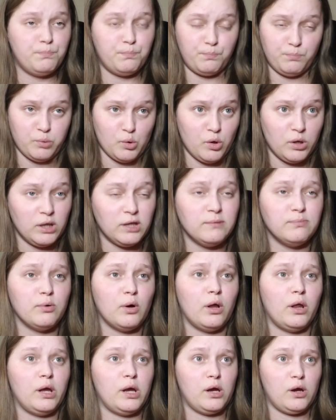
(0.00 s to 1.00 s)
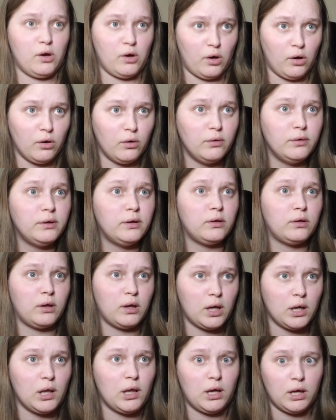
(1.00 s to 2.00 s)
boys bullying girls,
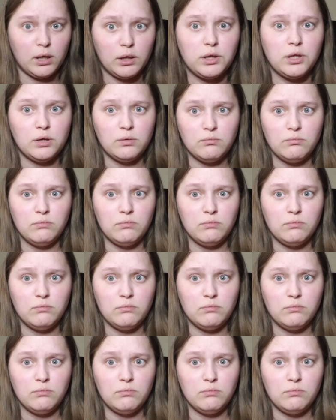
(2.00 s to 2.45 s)
they like them,